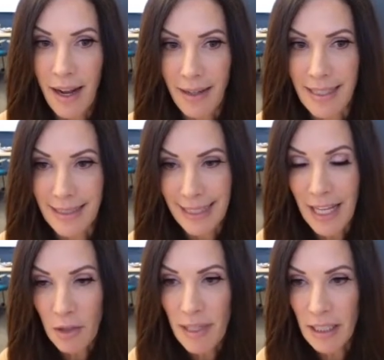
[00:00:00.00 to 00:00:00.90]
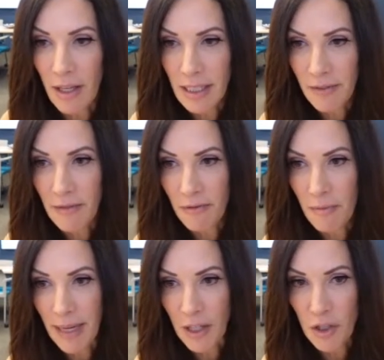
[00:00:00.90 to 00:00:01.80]
and it's gathering a lot of
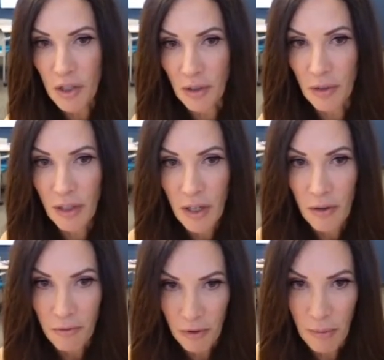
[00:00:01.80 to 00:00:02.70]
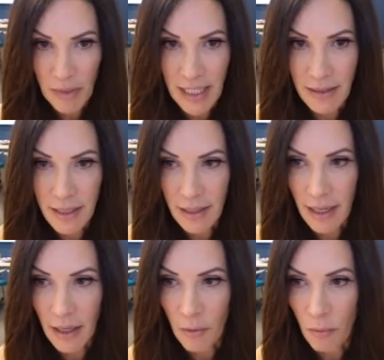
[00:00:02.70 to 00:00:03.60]
information from the
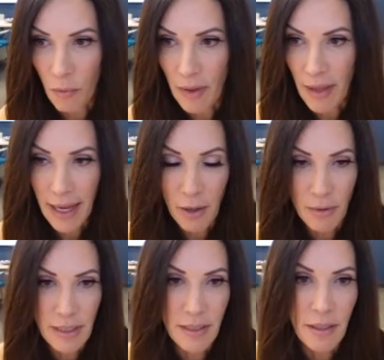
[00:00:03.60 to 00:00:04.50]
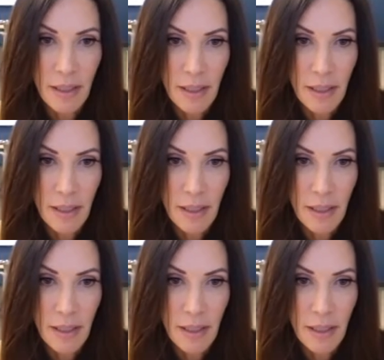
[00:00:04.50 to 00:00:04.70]
internet without